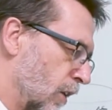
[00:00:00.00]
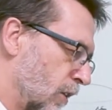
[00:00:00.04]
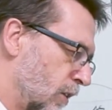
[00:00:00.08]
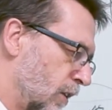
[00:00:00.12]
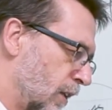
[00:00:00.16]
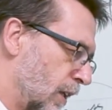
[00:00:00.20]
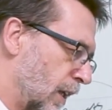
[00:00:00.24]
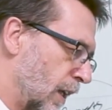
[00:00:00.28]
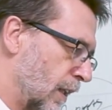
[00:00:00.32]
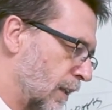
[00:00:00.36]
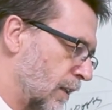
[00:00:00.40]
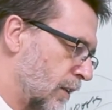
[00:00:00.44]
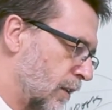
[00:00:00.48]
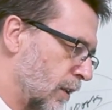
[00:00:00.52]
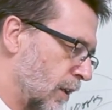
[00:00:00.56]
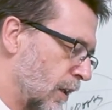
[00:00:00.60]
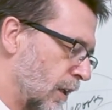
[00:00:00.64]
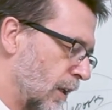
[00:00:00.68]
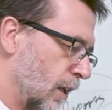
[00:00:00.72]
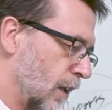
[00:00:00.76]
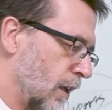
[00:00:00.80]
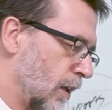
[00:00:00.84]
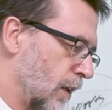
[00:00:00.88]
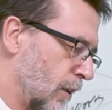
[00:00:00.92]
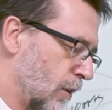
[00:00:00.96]
yet
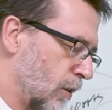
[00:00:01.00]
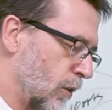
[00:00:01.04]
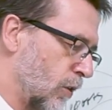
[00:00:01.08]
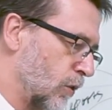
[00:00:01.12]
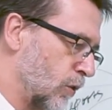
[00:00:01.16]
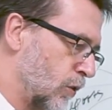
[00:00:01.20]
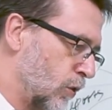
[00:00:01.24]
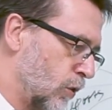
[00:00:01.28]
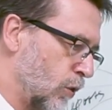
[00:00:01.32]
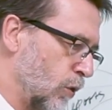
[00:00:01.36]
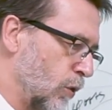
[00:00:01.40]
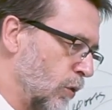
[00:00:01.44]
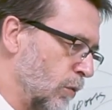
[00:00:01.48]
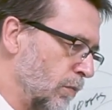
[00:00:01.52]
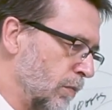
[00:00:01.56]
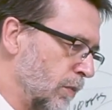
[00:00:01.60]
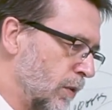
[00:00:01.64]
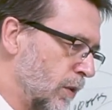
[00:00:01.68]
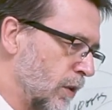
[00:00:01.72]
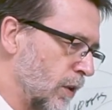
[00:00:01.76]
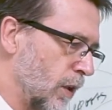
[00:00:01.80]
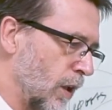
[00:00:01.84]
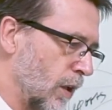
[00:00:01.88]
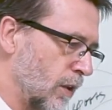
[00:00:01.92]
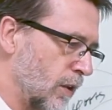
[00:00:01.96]

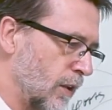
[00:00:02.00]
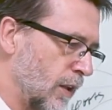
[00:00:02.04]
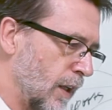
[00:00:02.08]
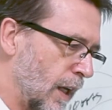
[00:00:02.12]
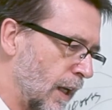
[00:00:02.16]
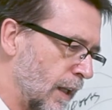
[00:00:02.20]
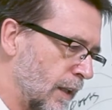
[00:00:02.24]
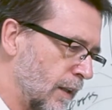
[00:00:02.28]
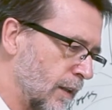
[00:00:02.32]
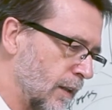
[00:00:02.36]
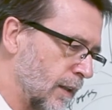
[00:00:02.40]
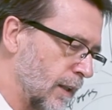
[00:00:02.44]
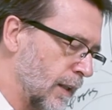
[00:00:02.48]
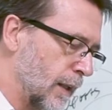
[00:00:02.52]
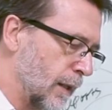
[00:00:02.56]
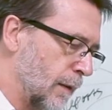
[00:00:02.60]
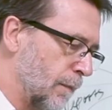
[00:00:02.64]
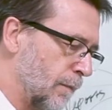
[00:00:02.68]
consumed, not yet